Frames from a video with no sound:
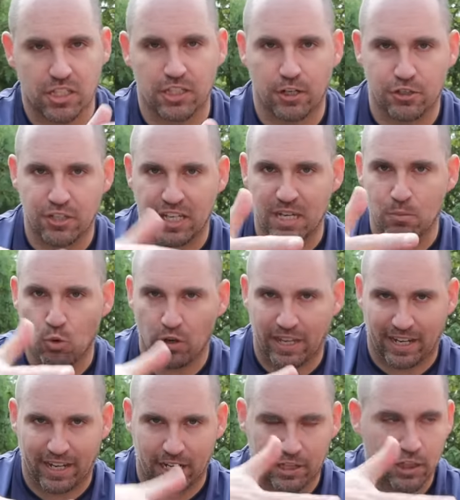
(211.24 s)
in there, so you get more of
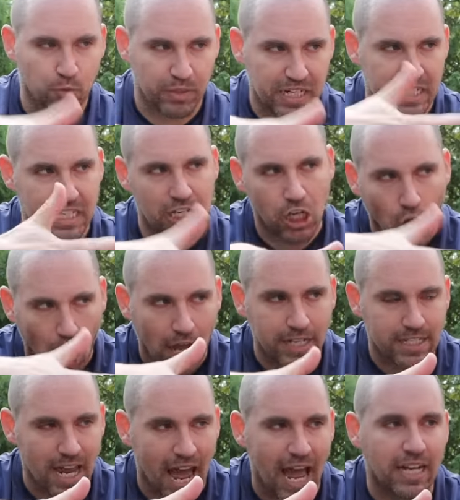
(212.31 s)
that kind of 3D
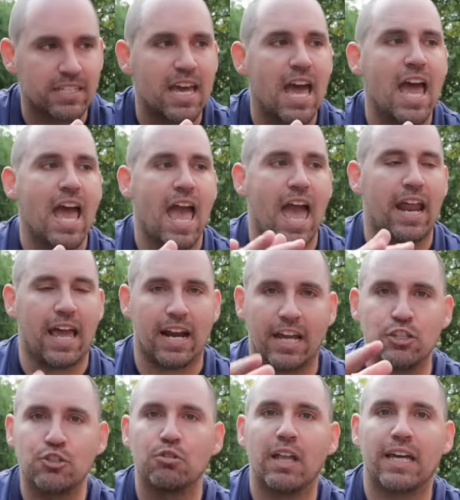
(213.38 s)
contact. And
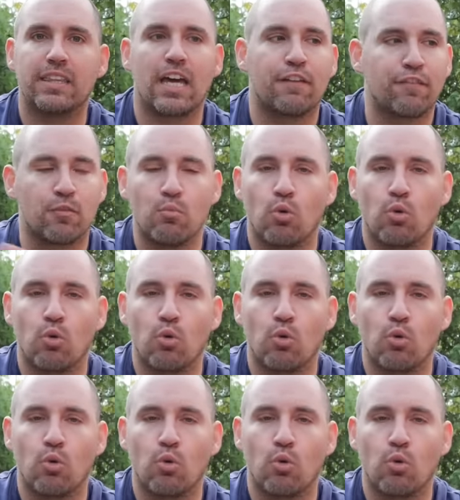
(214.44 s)
I do like that for